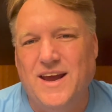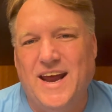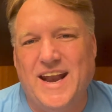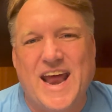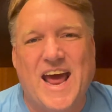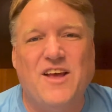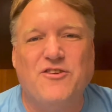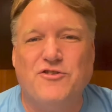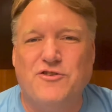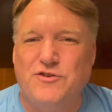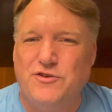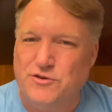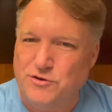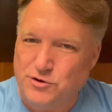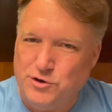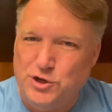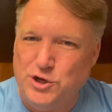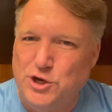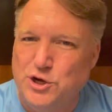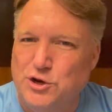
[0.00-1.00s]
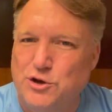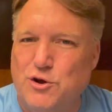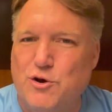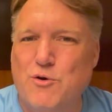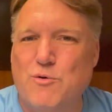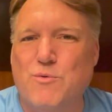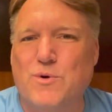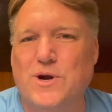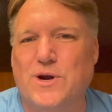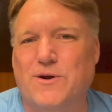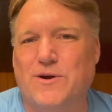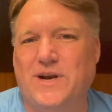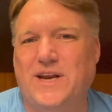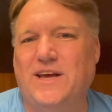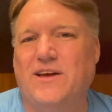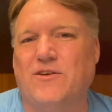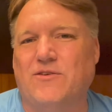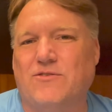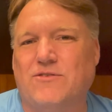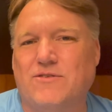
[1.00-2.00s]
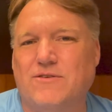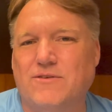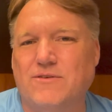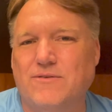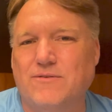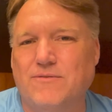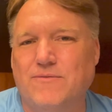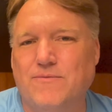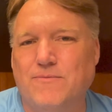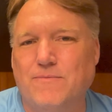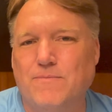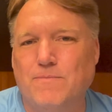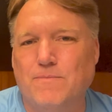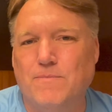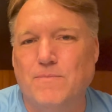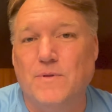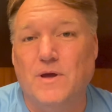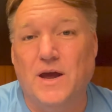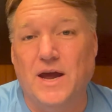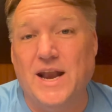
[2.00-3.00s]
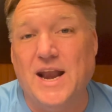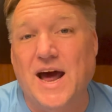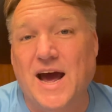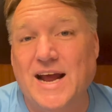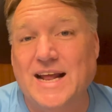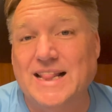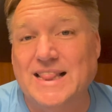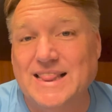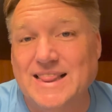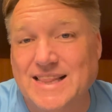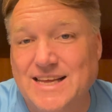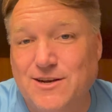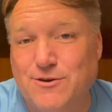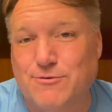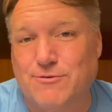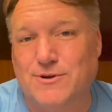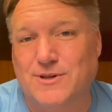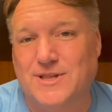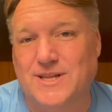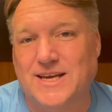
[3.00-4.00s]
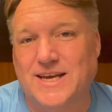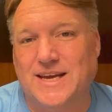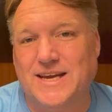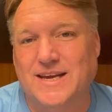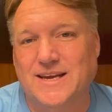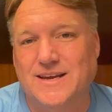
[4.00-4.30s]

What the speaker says: and ask you, do you know where it is? And I literally